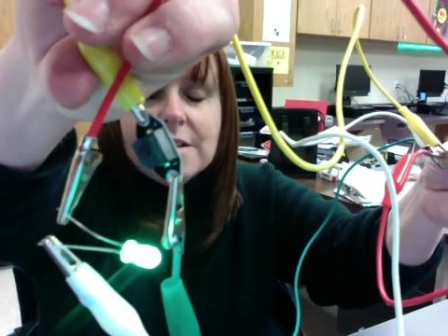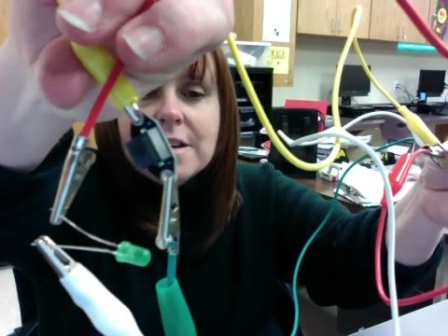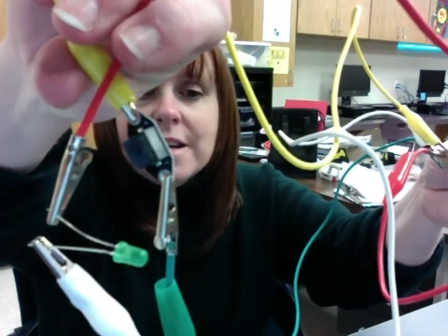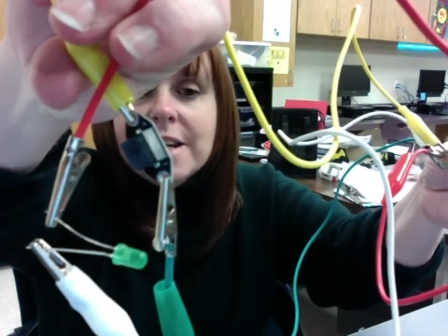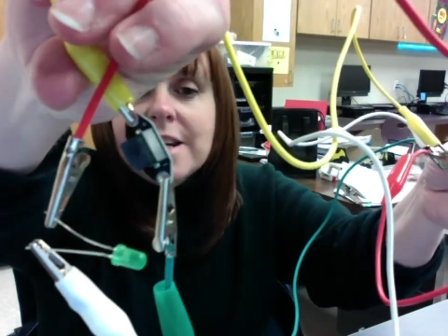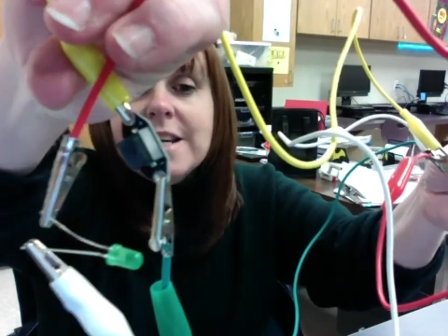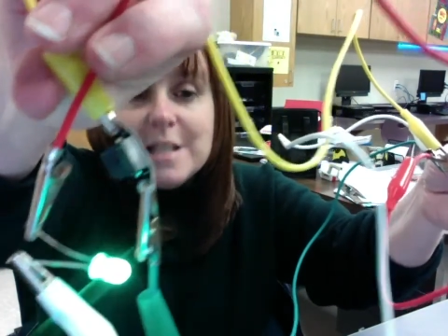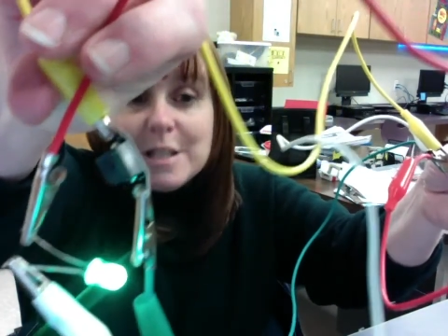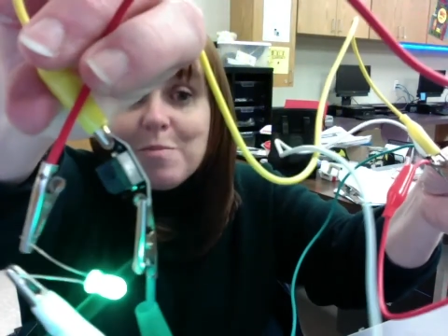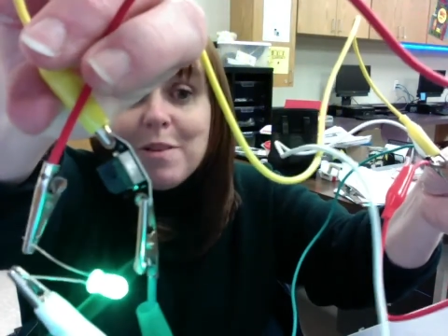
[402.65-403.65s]
And it
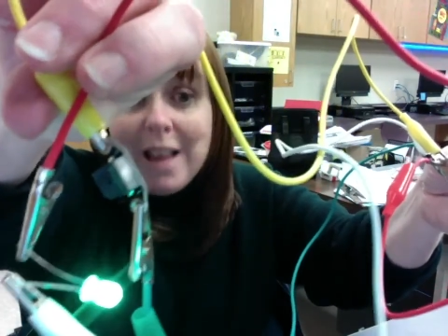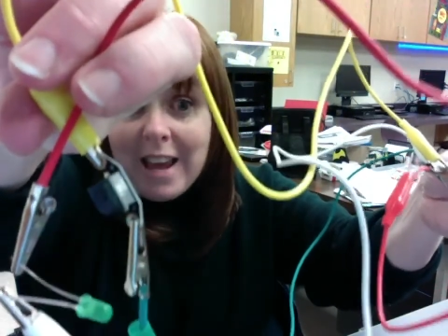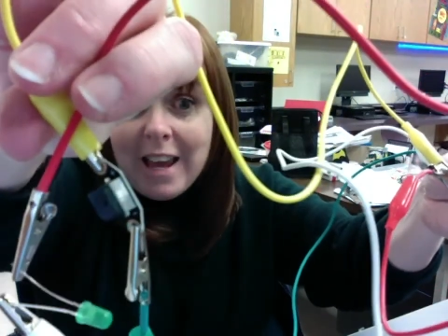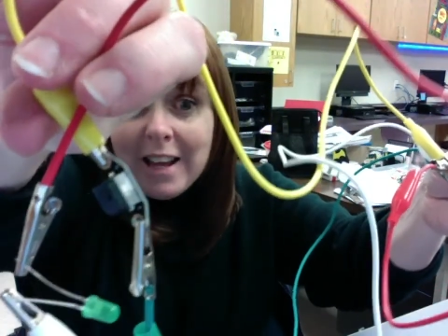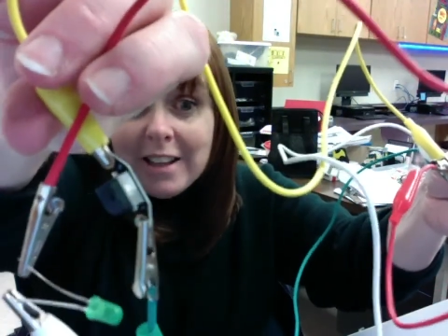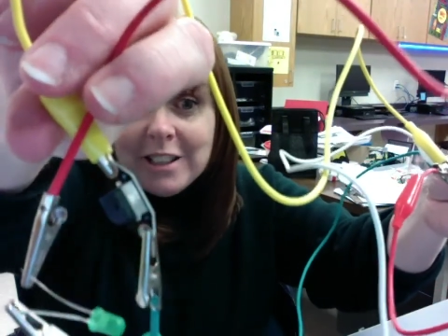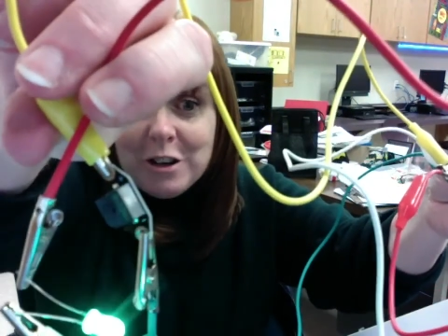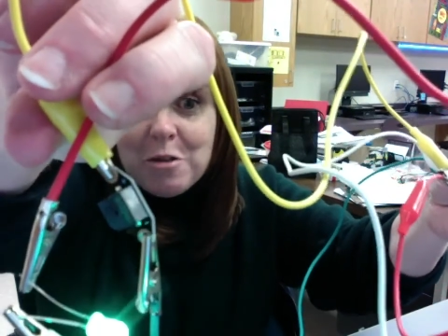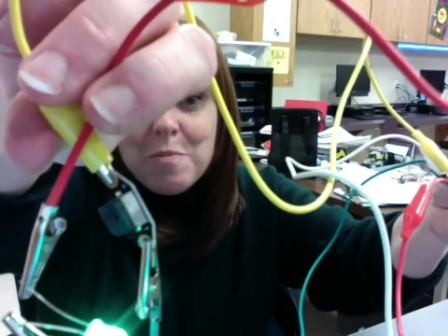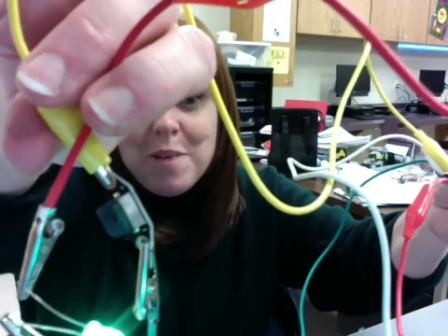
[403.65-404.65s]
is playing
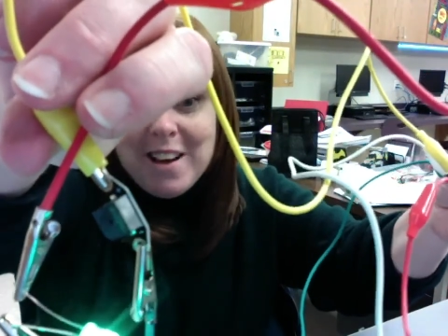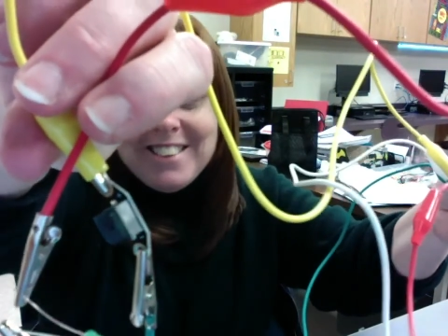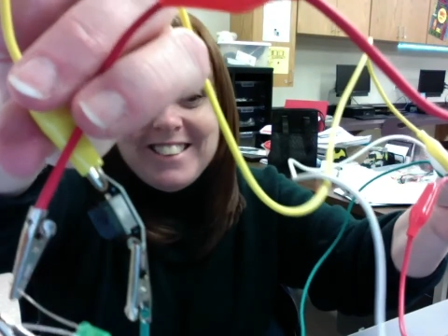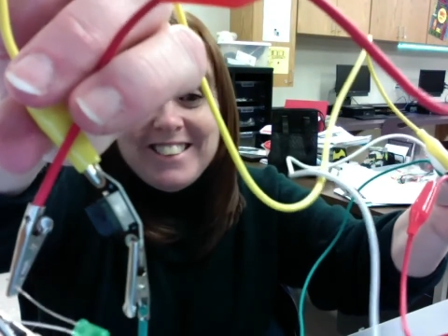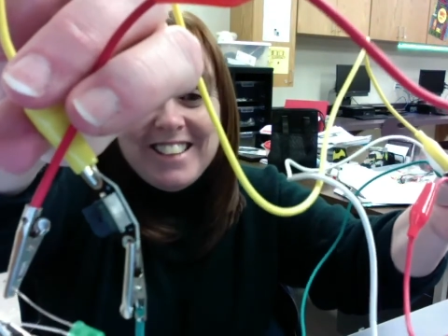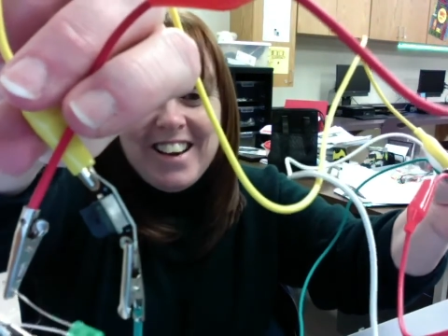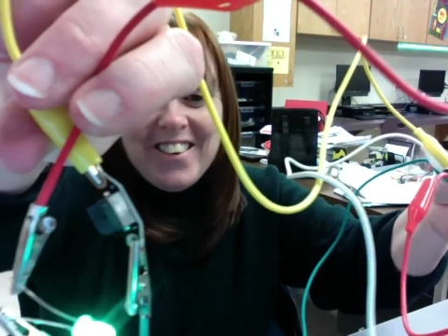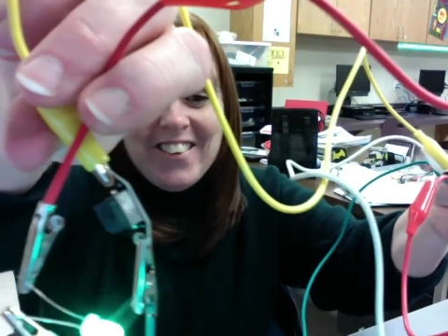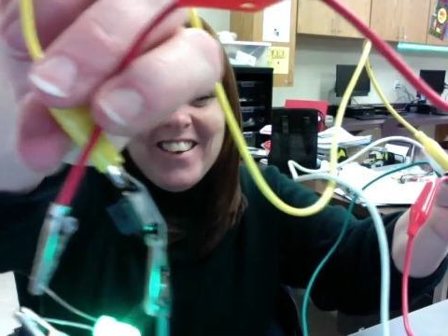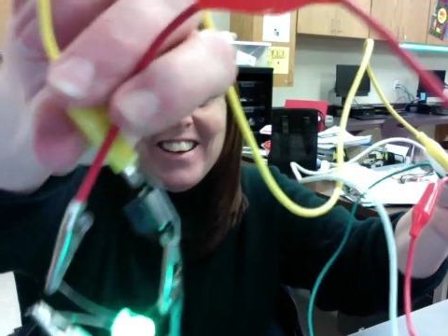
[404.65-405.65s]
Jingle Bells,
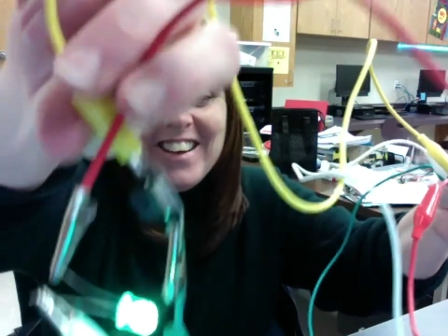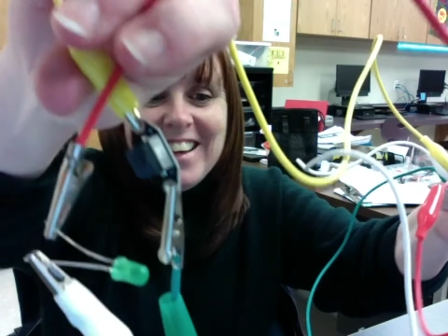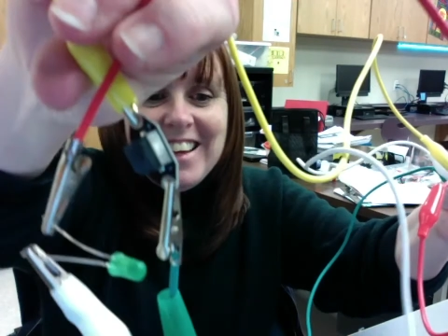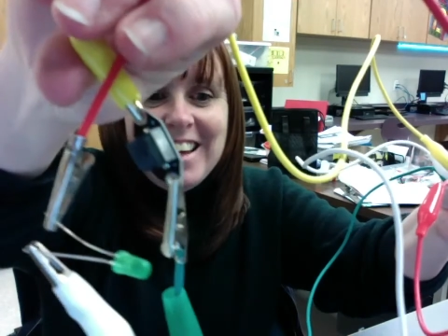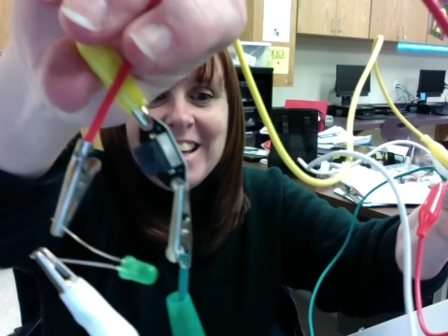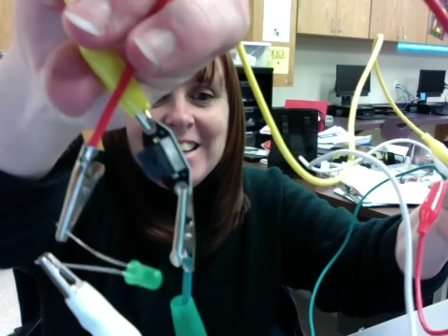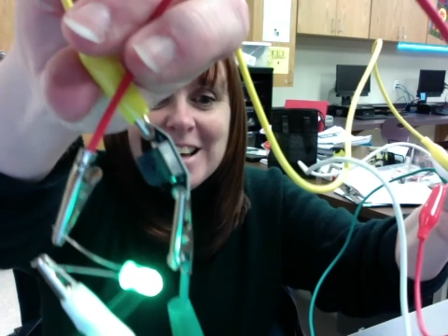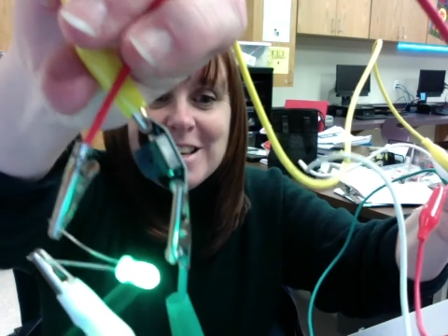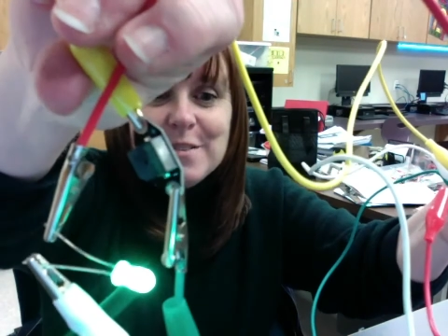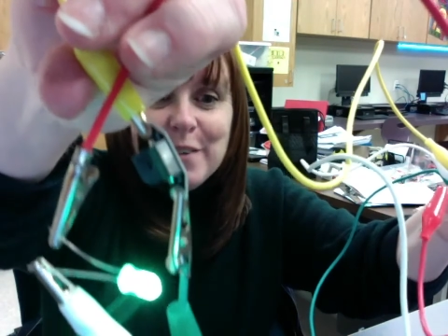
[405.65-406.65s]
so it
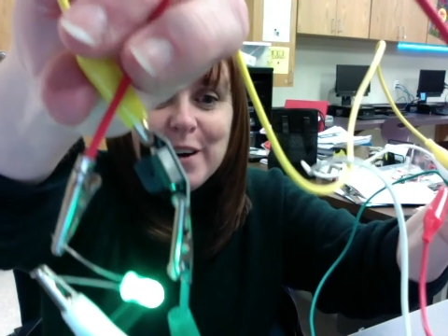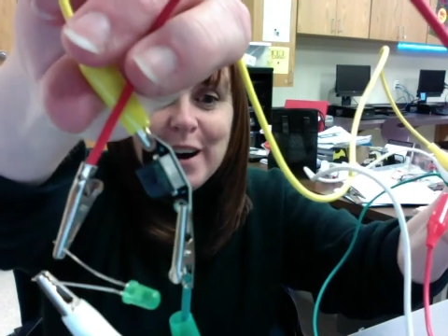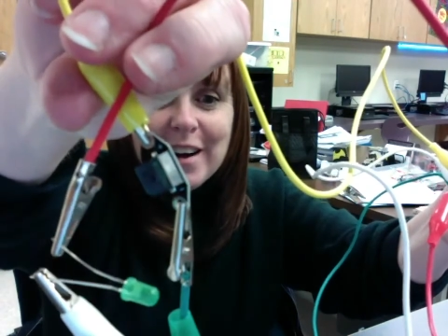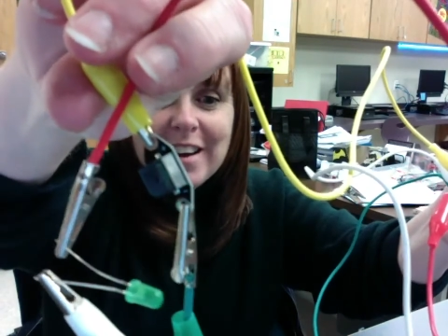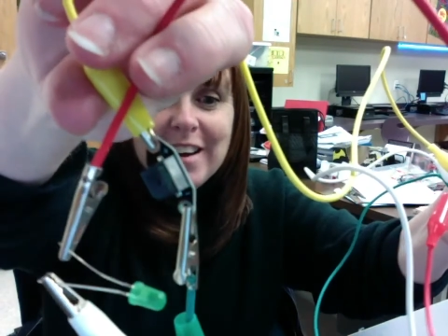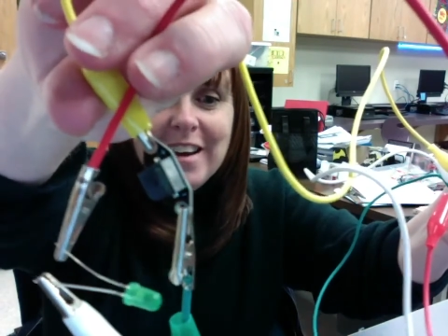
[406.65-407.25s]
does work.